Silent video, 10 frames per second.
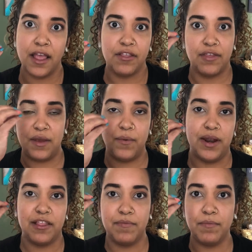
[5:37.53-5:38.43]
so that
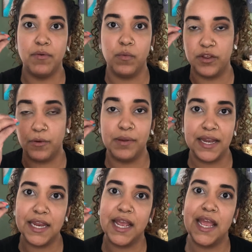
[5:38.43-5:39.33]
when you're
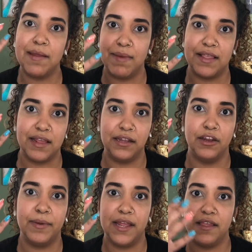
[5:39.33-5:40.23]
blending, it makes it a
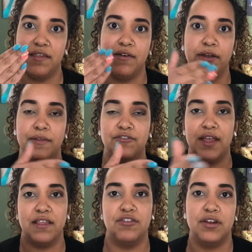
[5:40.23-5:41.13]
little bit easier in the
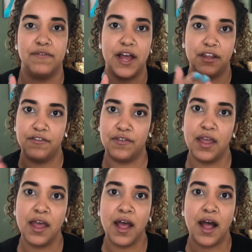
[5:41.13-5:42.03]
transition of colors
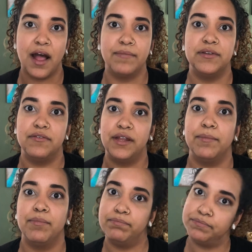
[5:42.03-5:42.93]
to really,